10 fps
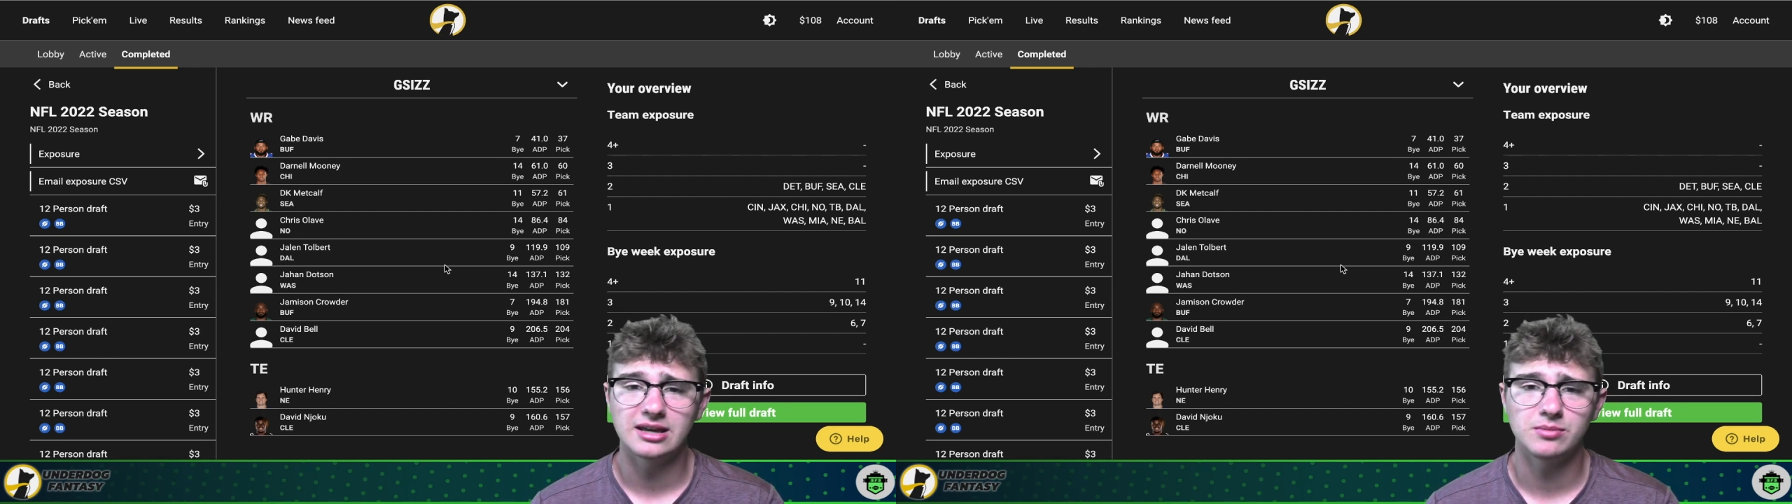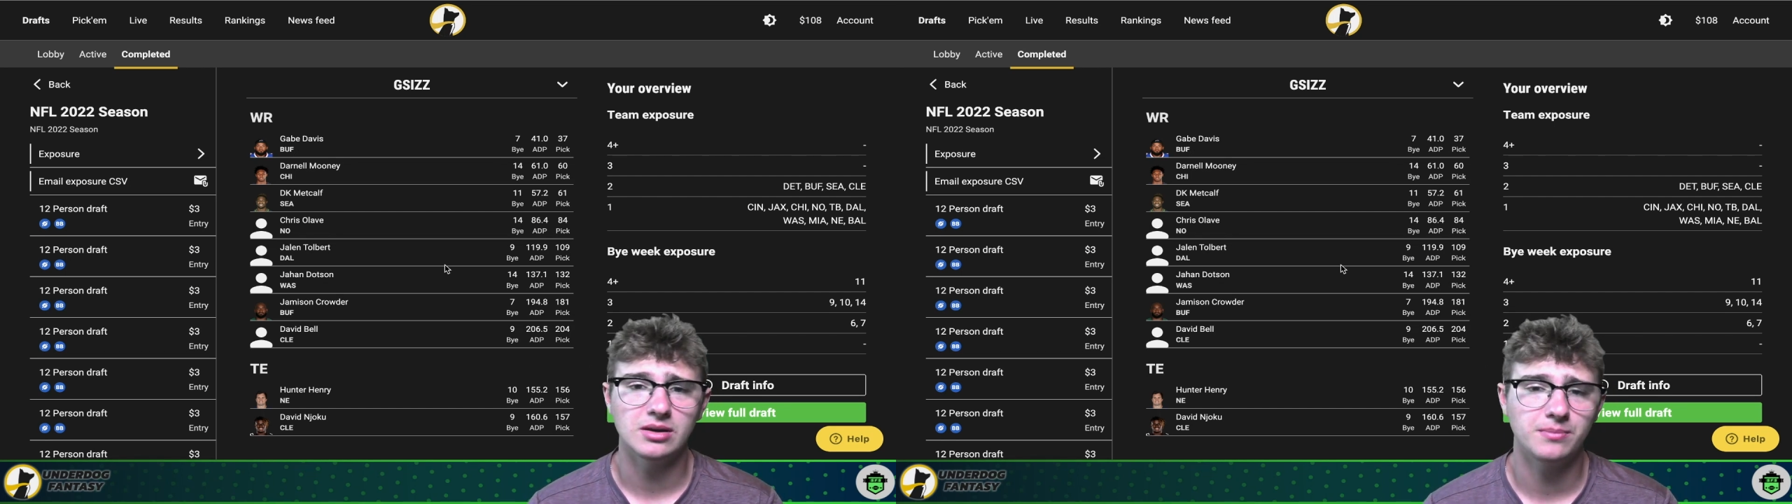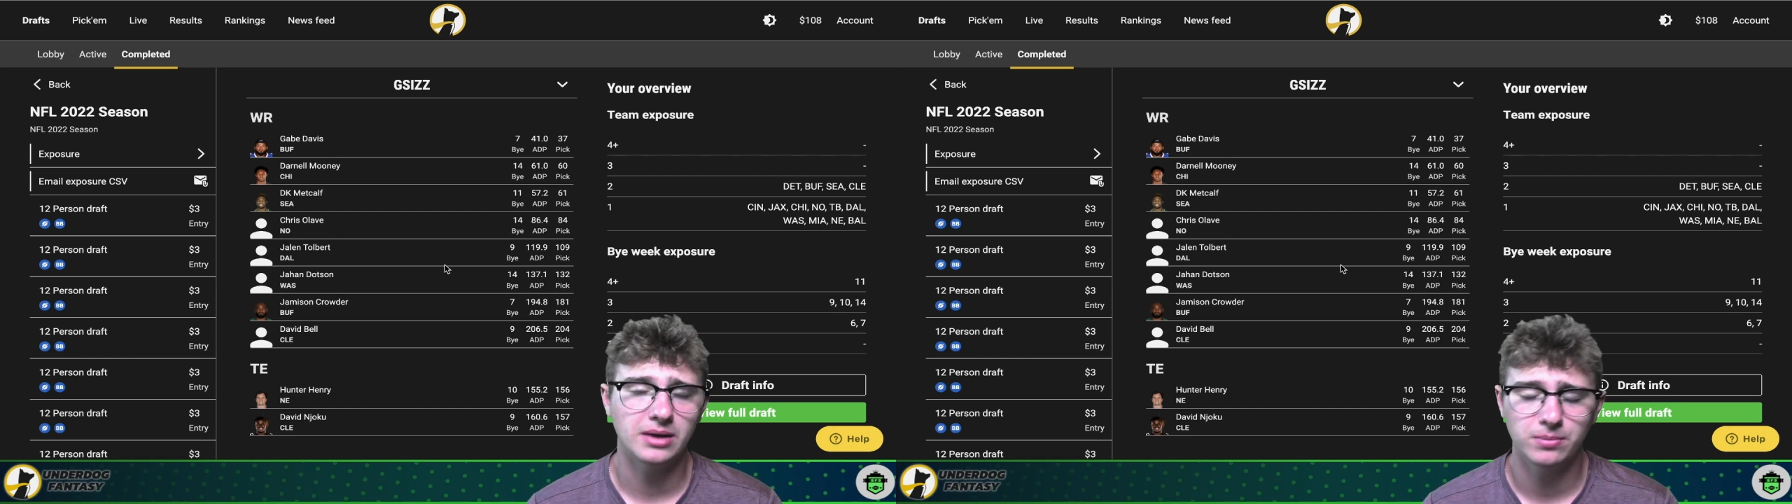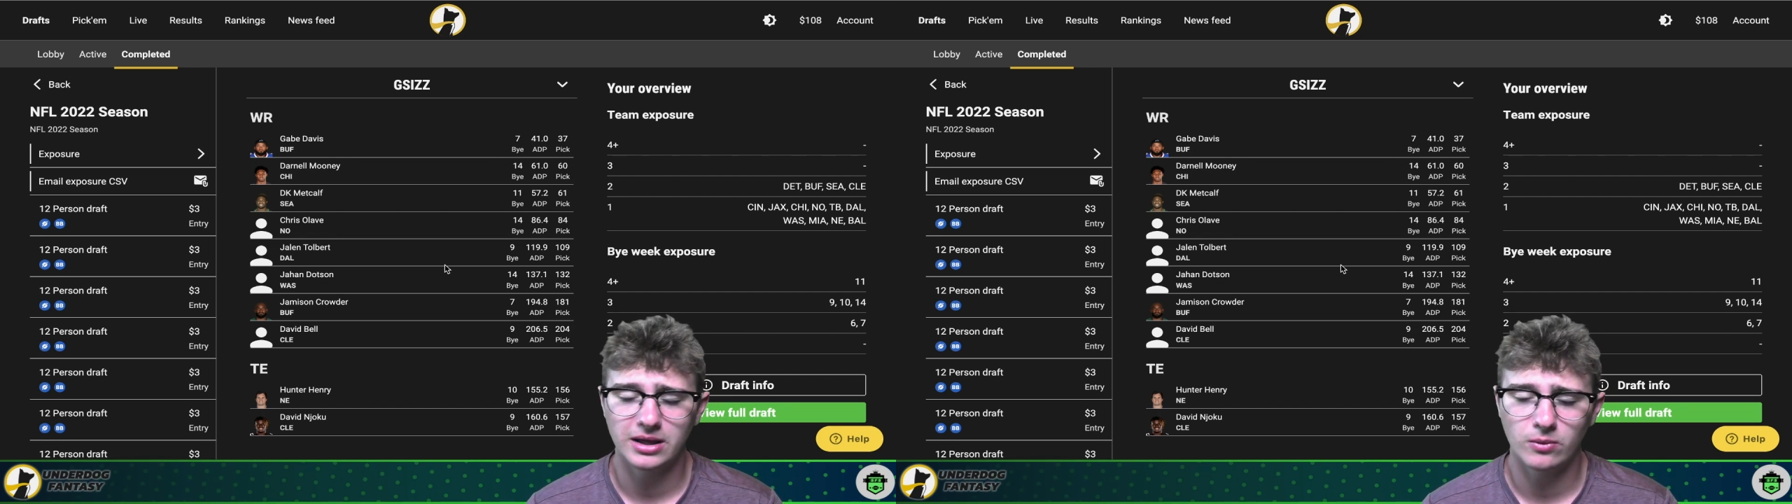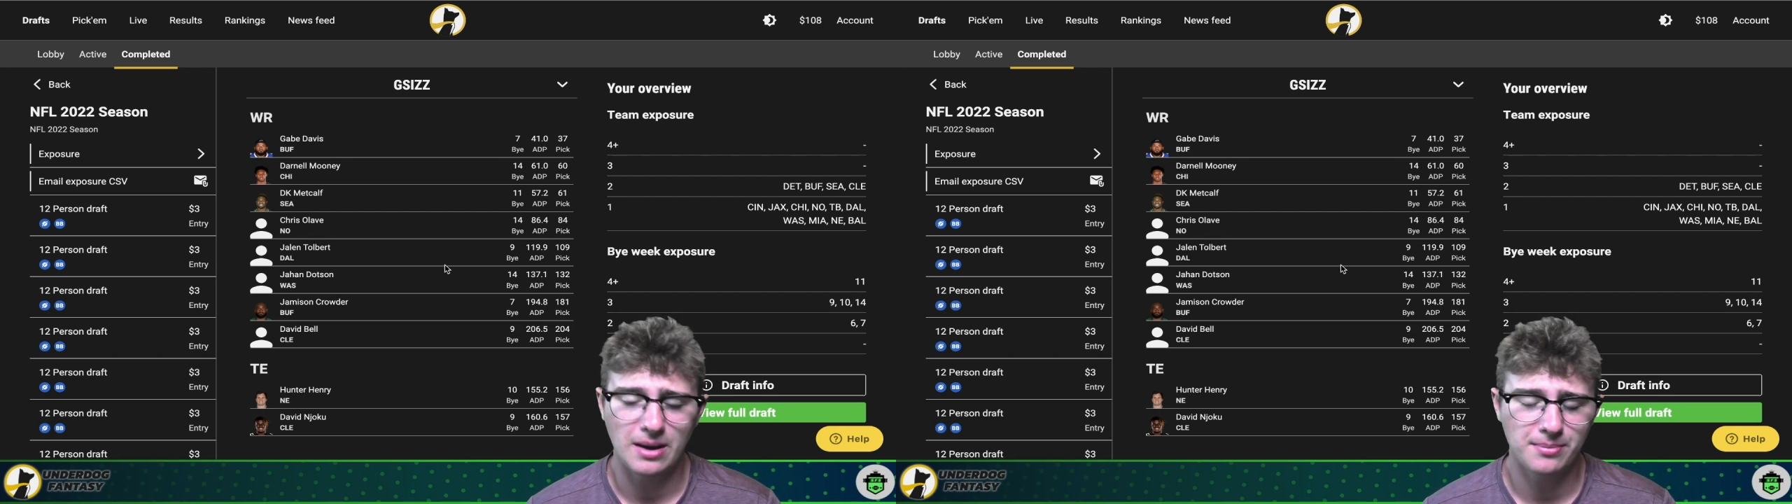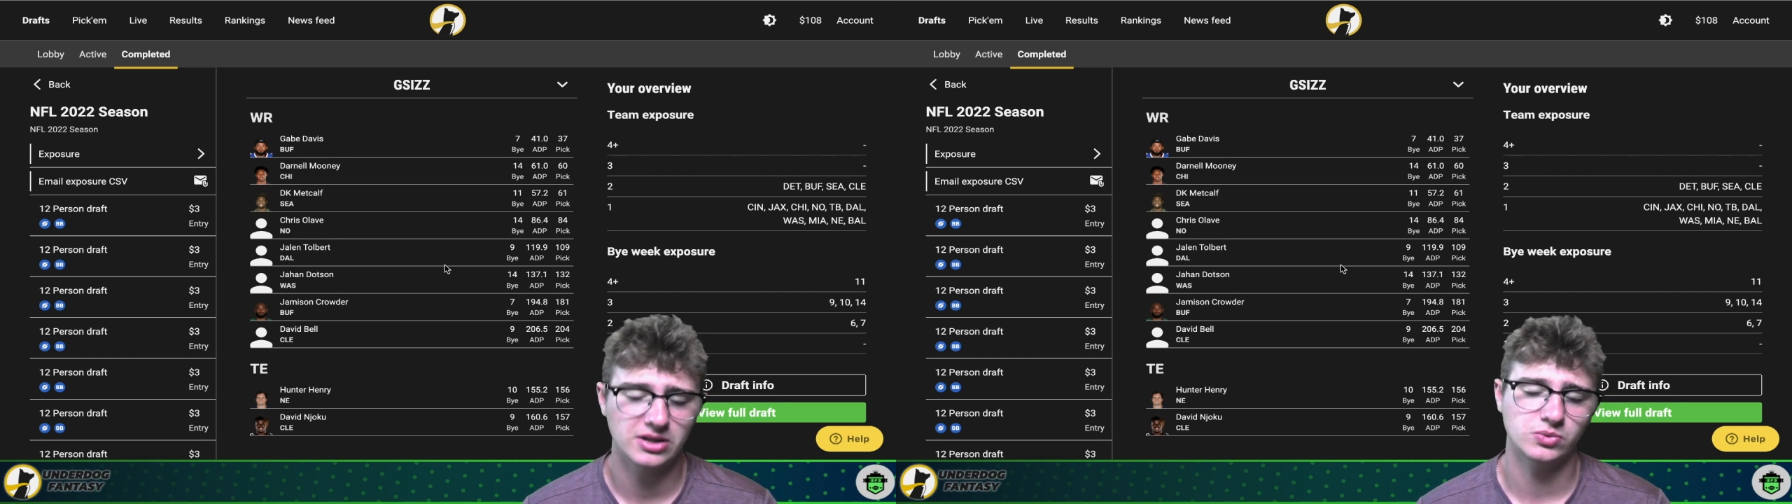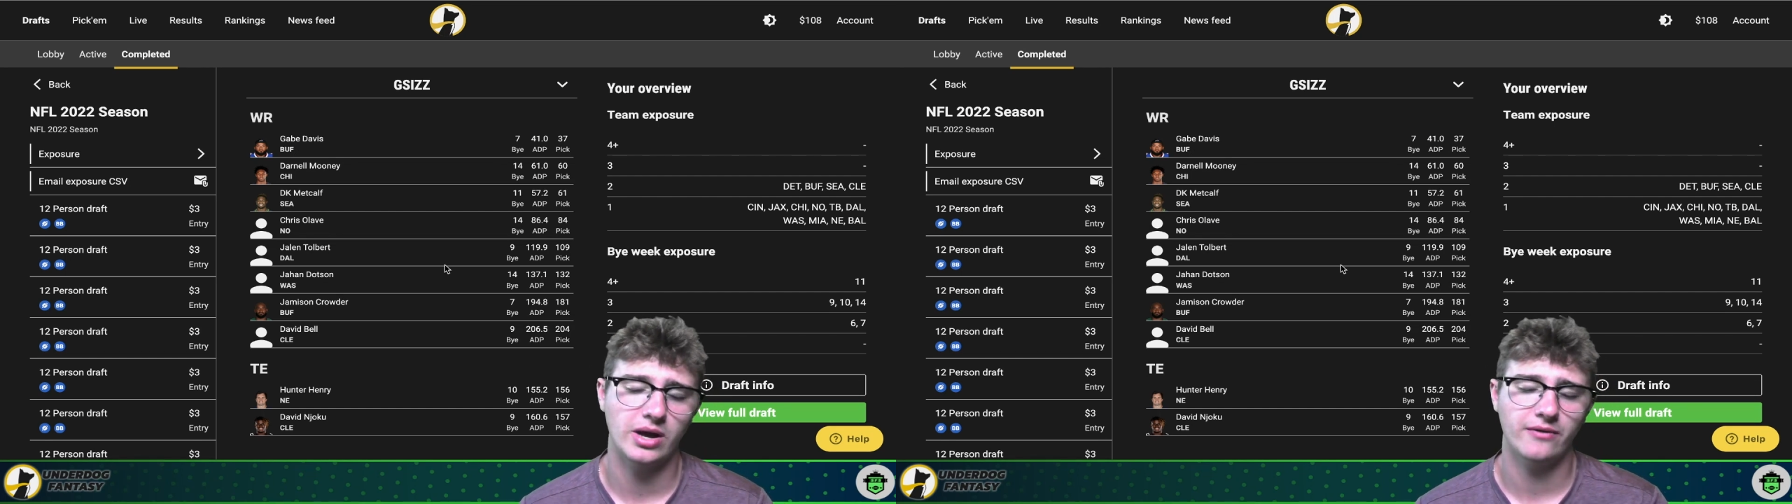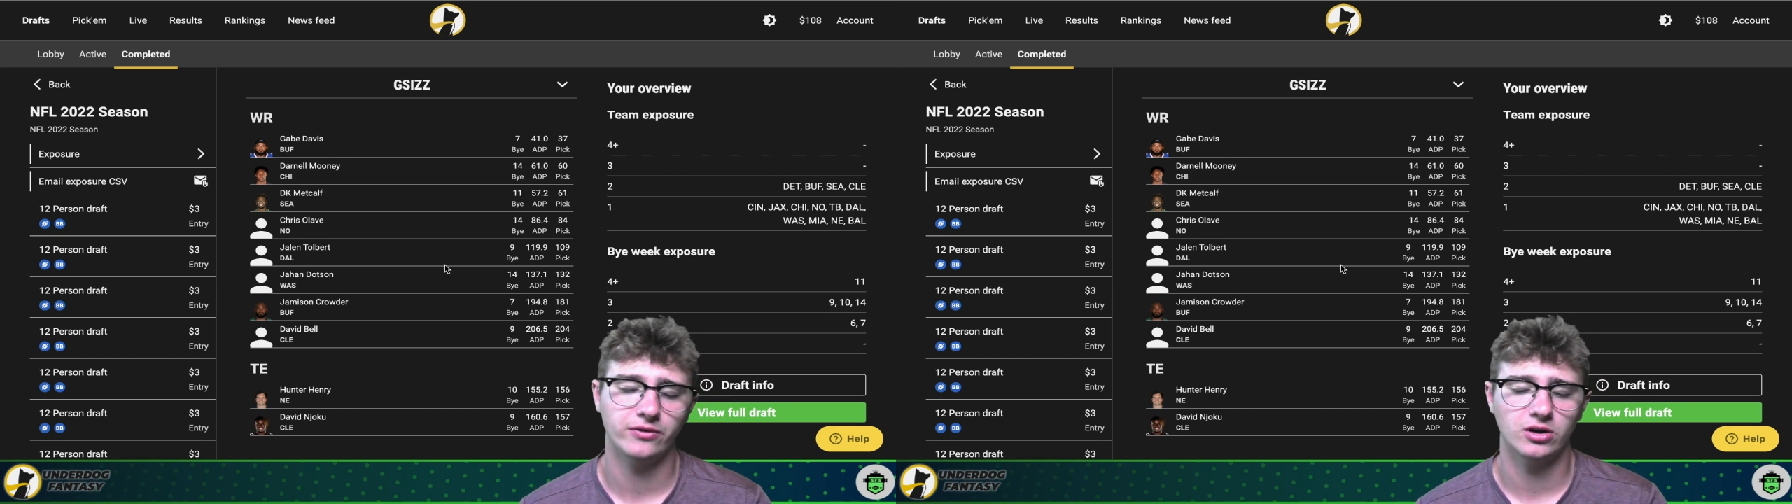can be a big play weapon as
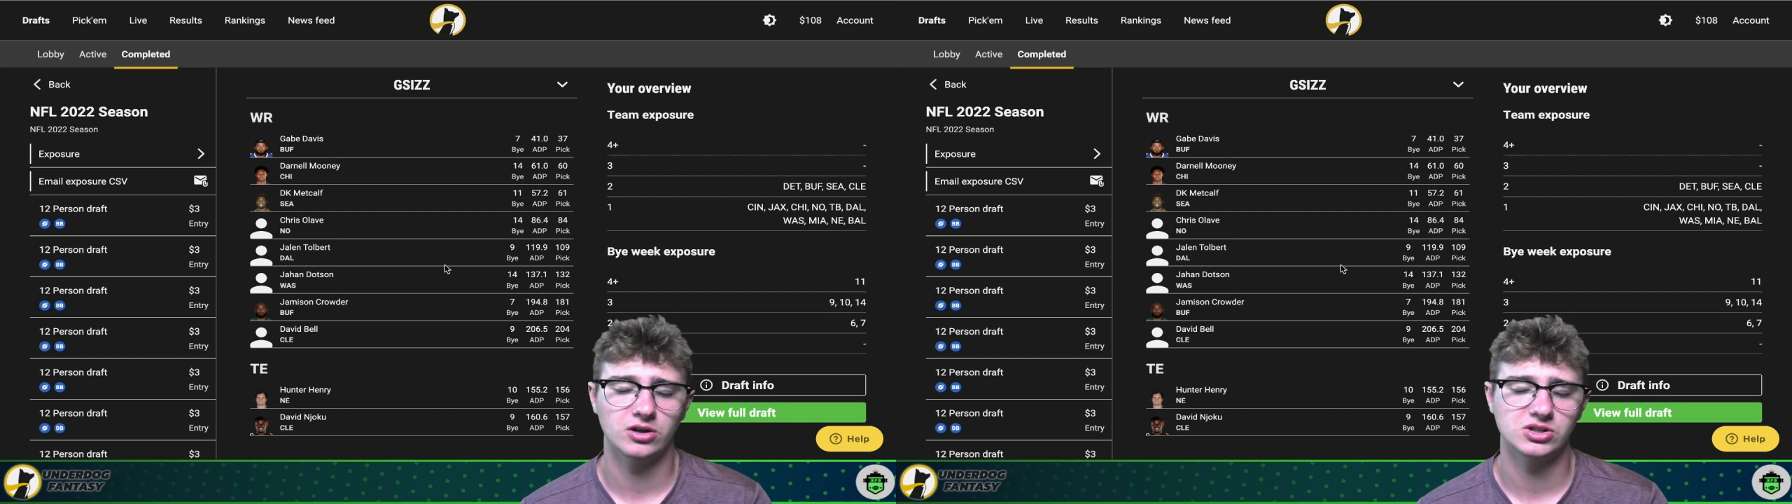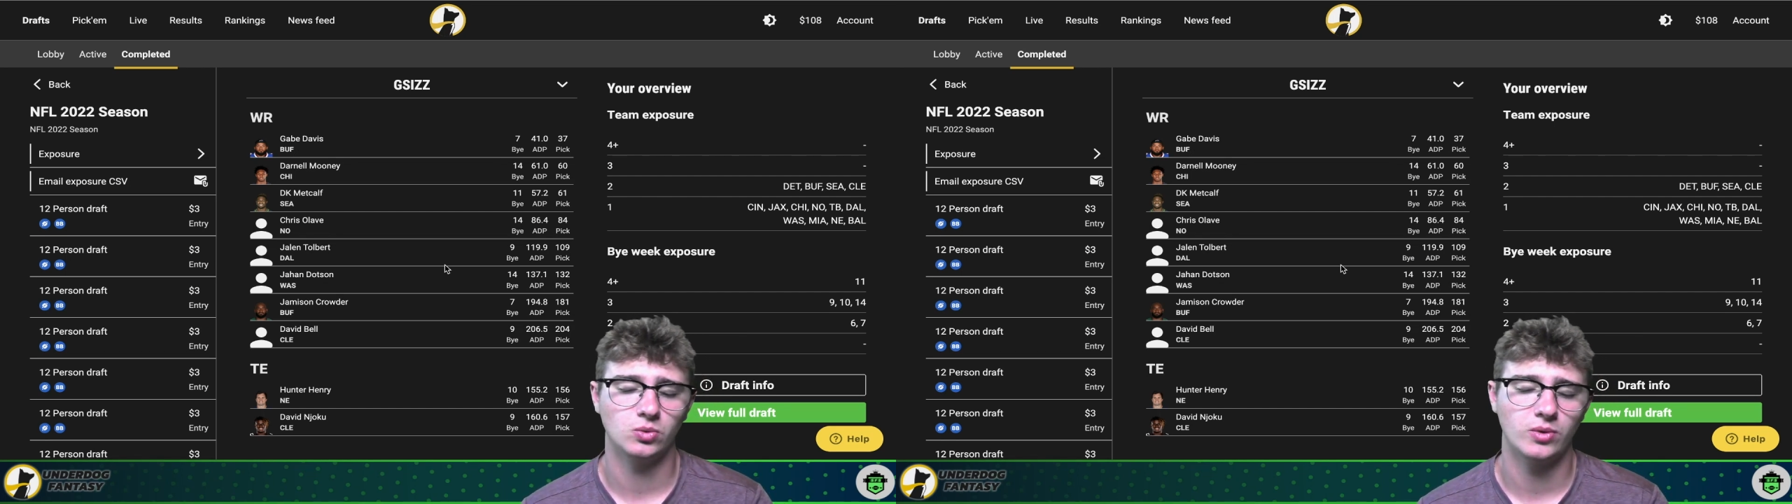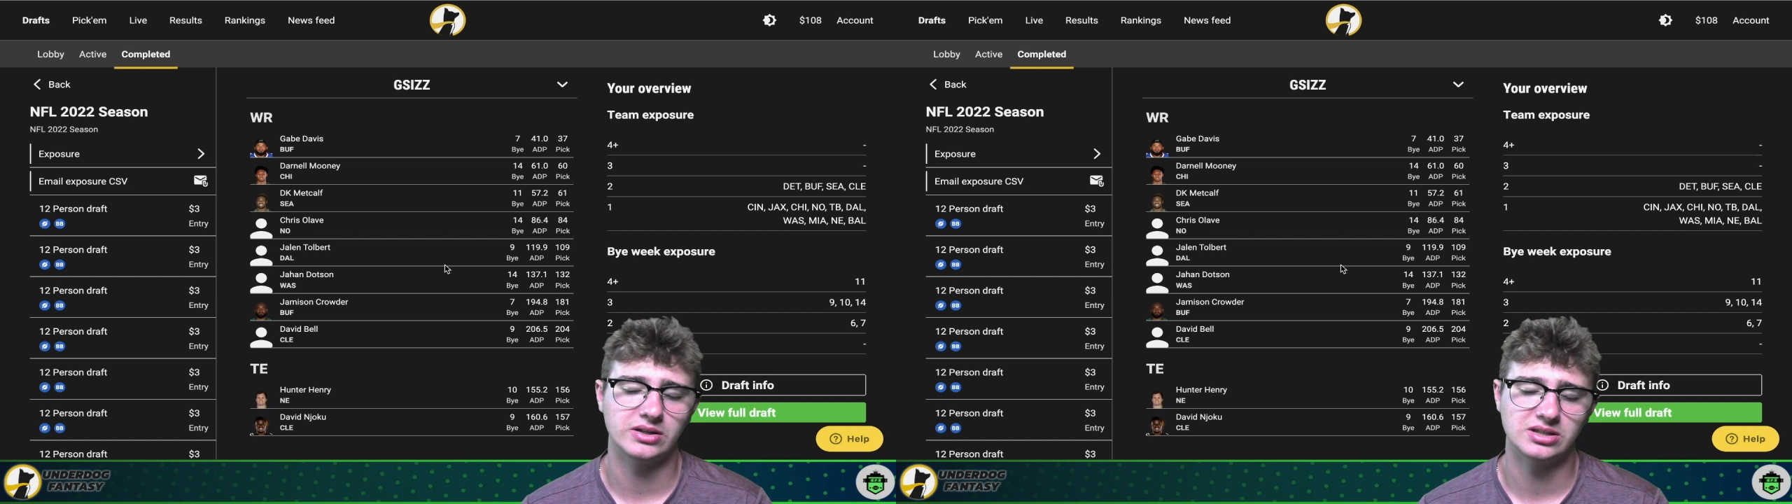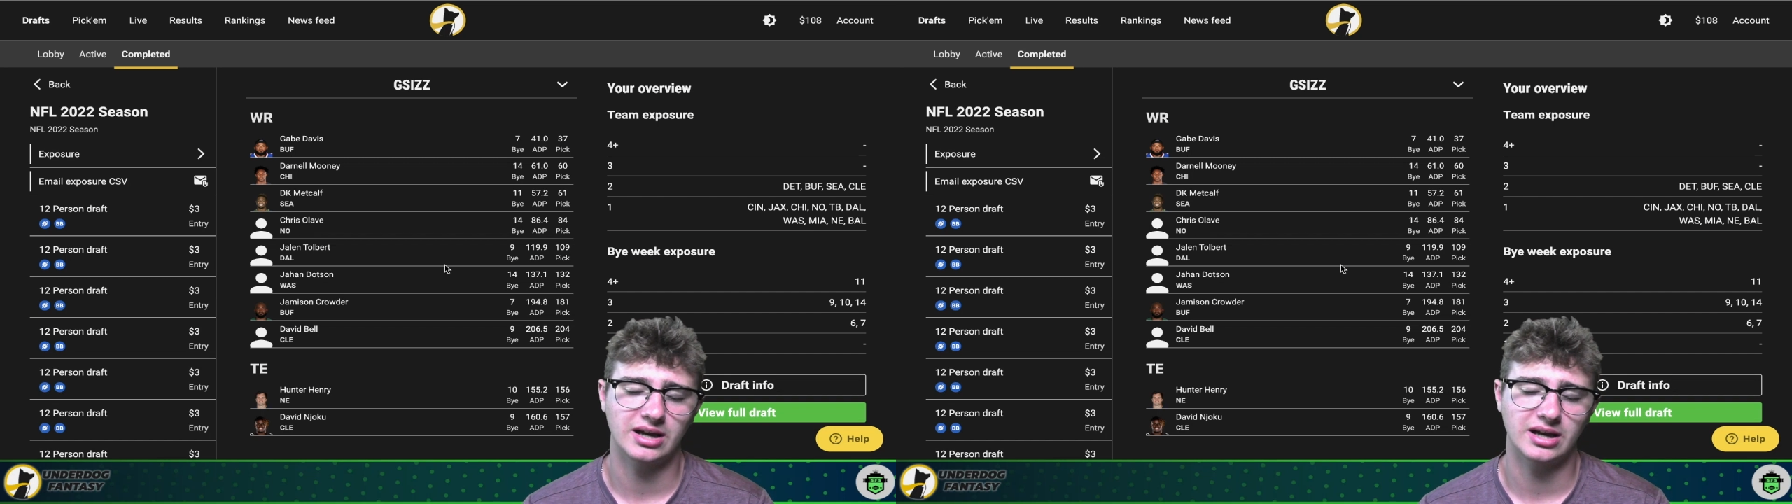well for Carson Wentz